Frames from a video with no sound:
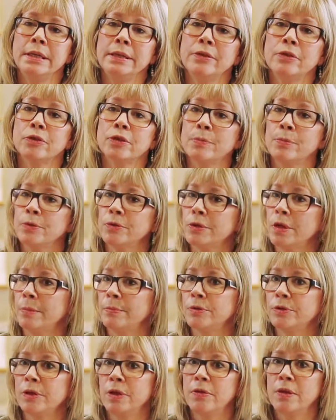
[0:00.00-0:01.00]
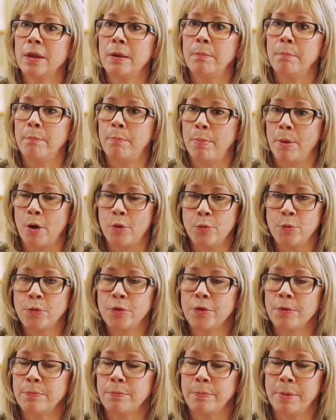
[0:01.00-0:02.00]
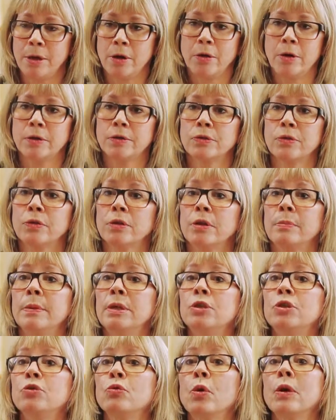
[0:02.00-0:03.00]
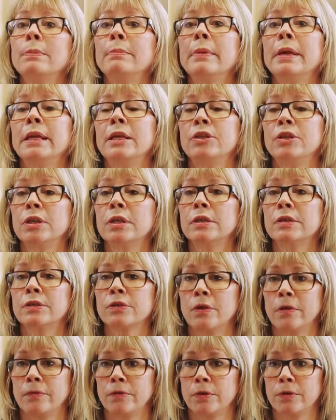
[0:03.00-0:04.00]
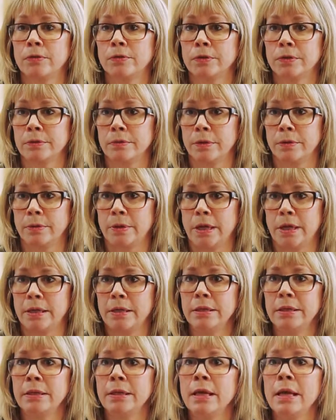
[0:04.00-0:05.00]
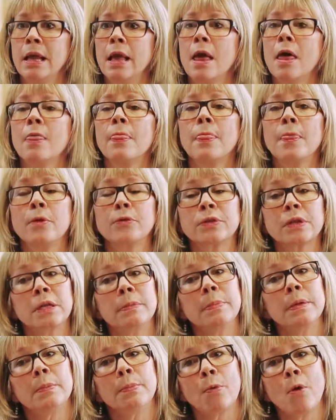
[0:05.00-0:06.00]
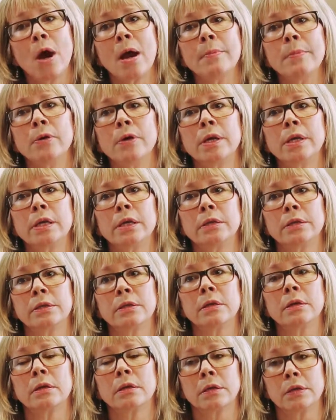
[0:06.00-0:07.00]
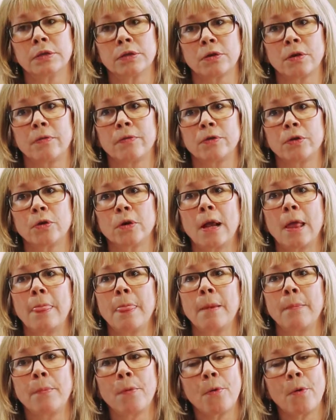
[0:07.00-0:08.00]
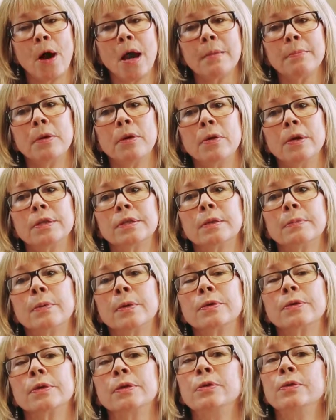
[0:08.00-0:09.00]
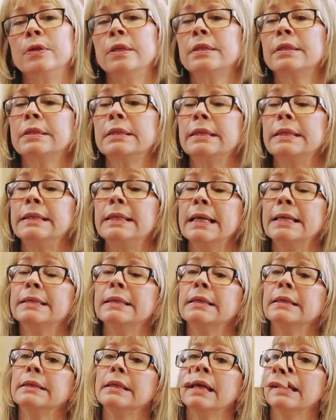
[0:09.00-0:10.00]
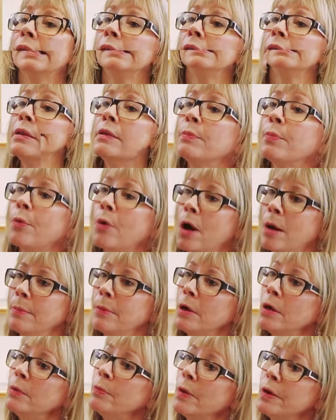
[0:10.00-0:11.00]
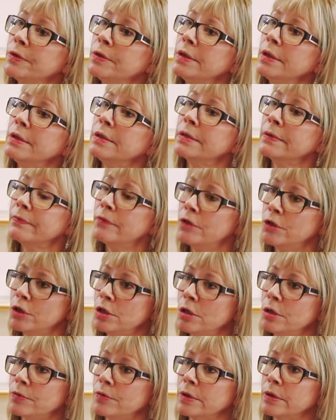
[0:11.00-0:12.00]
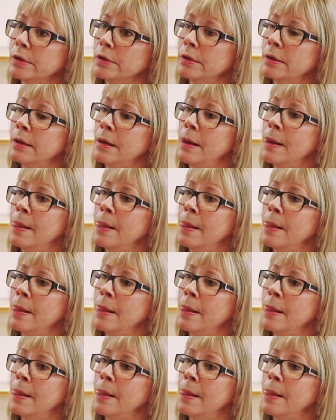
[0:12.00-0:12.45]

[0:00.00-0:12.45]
there's a presumption that both parents are going to be joint managing conservators, okay? There's going to be a primary conservator, and the primary is the person who gets to designate the primary residence of the children.